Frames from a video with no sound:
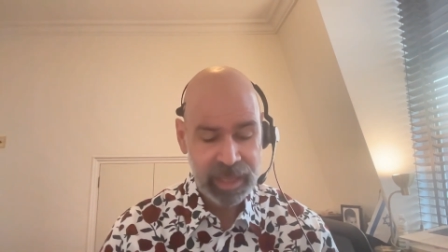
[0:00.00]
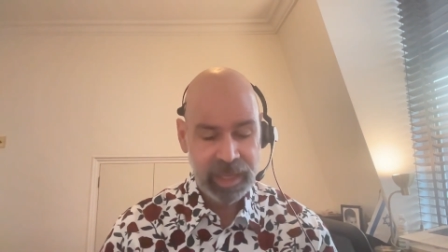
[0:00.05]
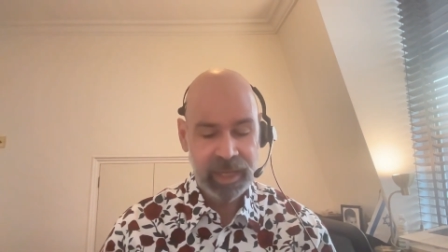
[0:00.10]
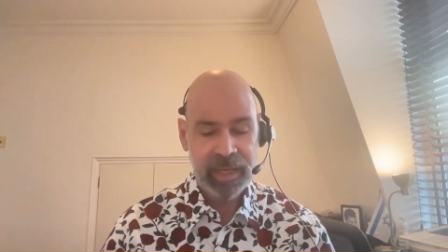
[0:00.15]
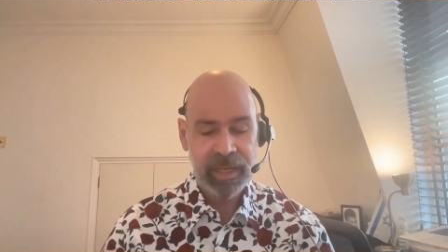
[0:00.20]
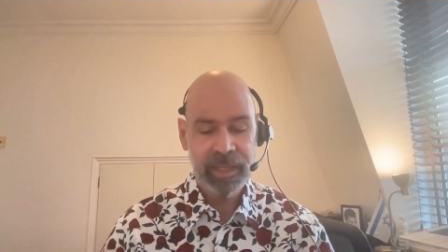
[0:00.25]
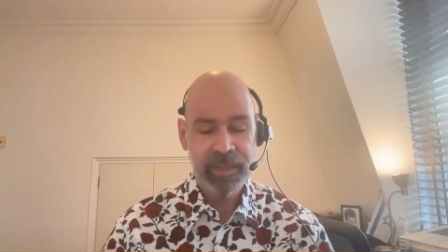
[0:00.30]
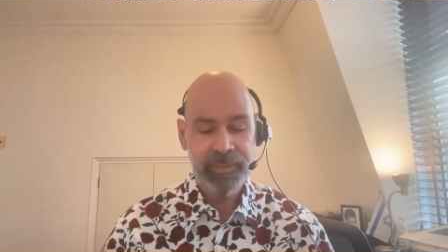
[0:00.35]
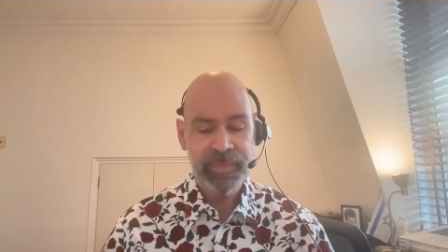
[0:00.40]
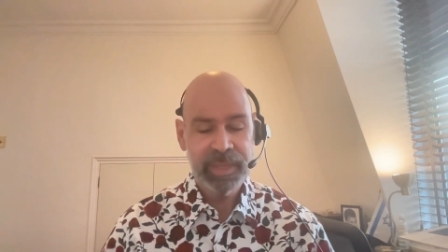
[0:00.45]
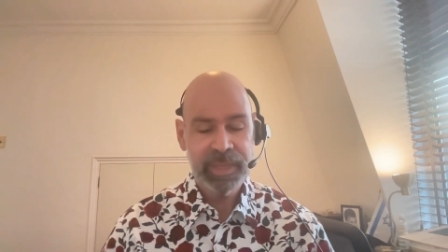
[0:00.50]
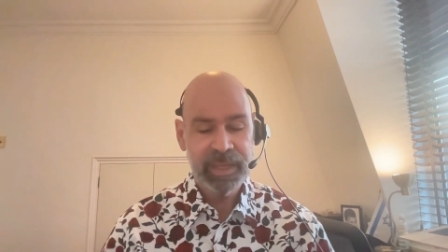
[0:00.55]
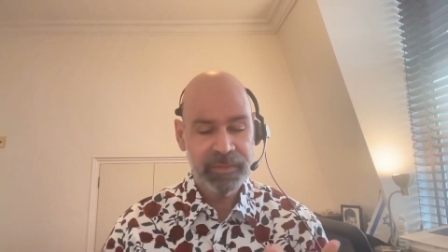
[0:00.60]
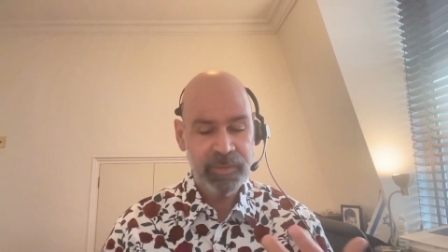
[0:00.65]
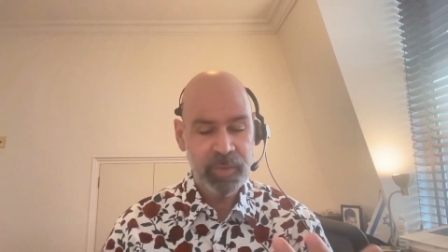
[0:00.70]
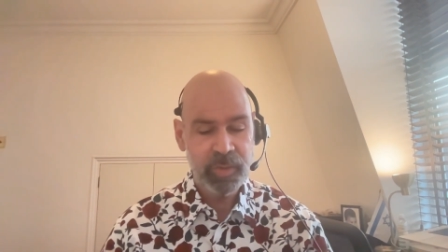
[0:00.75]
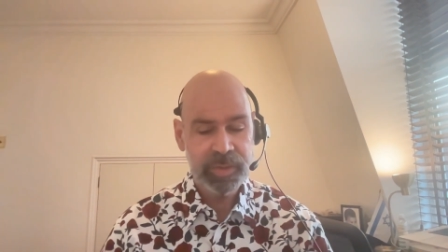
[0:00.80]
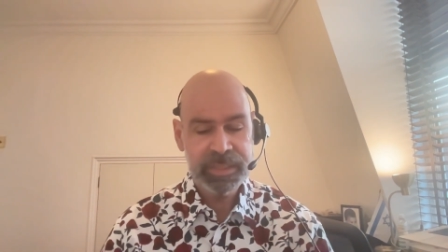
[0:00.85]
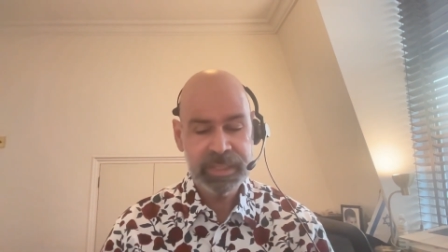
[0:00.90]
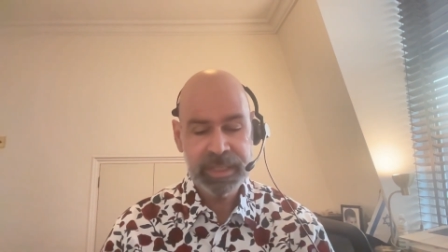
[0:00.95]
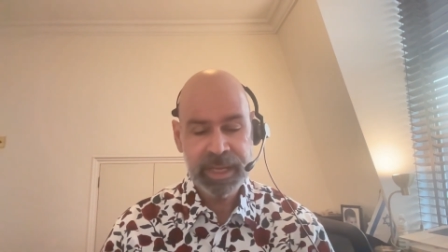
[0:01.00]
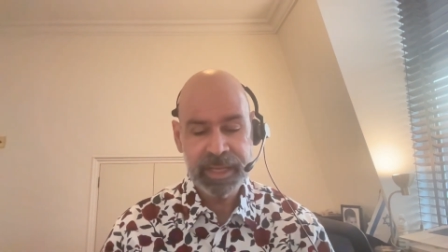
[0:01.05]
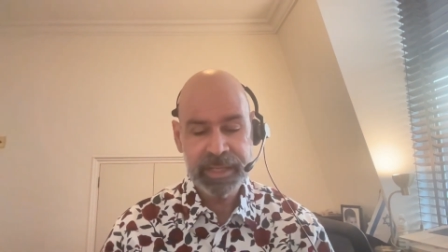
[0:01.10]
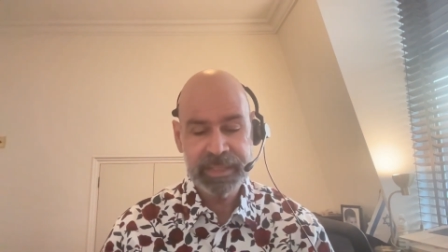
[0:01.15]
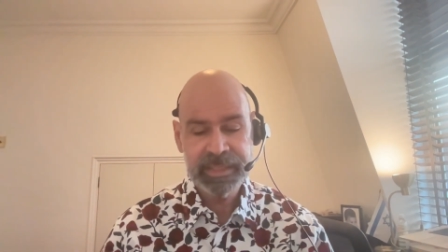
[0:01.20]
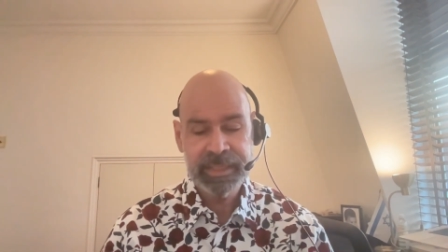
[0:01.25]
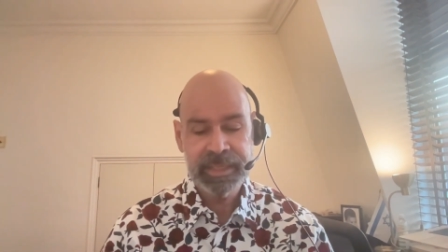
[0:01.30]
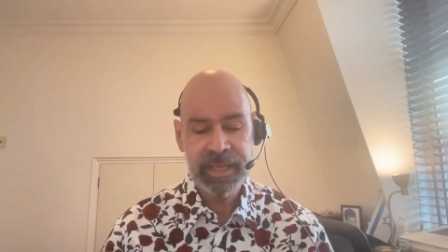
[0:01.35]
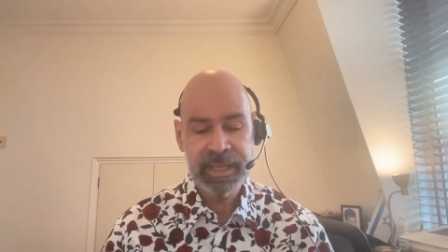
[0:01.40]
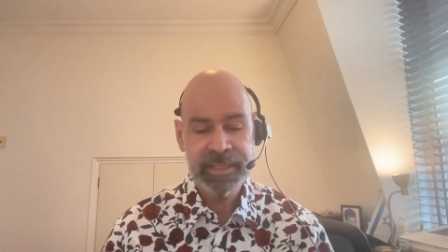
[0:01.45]
Of course, in
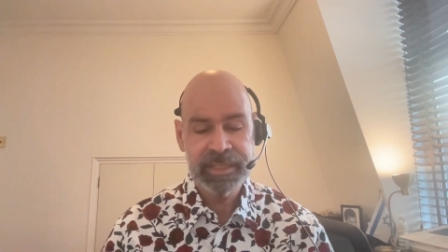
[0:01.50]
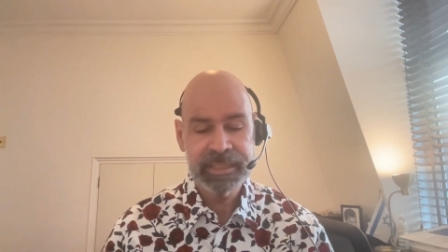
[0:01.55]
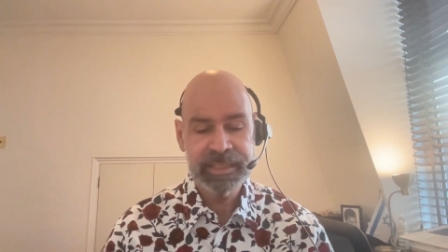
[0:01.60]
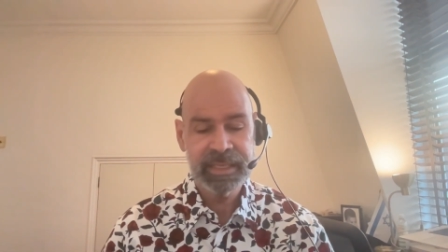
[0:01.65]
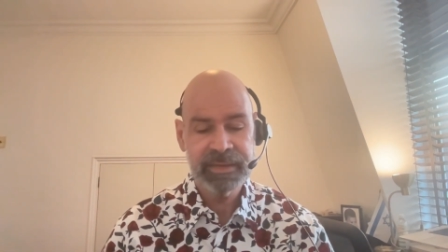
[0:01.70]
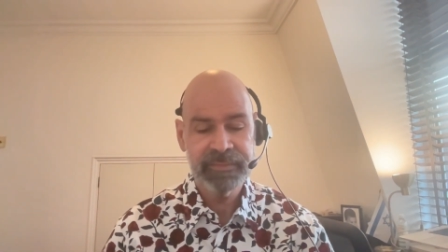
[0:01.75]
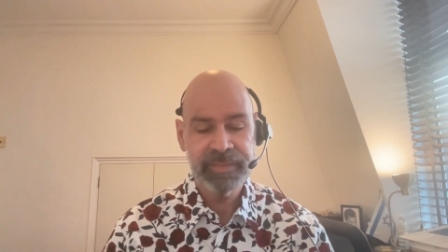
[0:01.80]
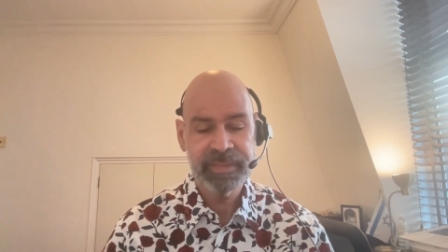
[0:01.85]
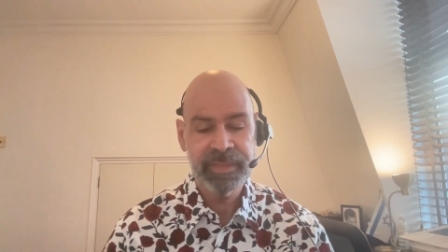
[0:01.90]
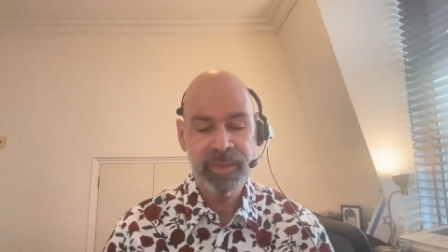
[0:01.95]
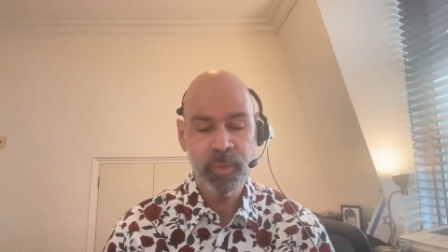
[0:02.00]
1997,